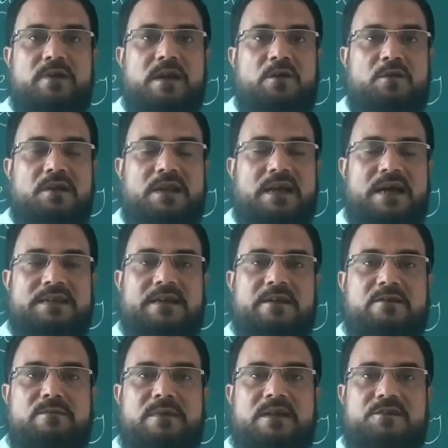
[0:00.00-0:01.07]
We are not like other
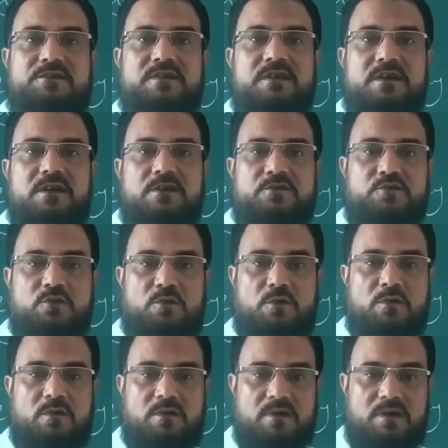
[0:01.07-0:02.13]
animals.
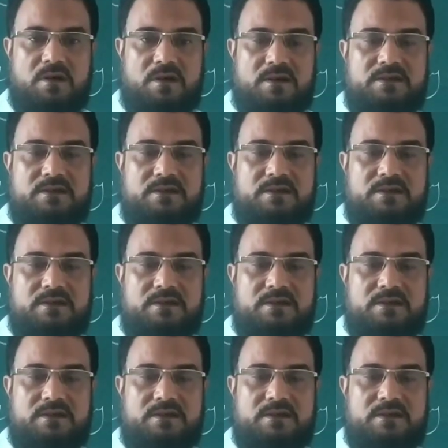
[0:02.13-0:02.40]
So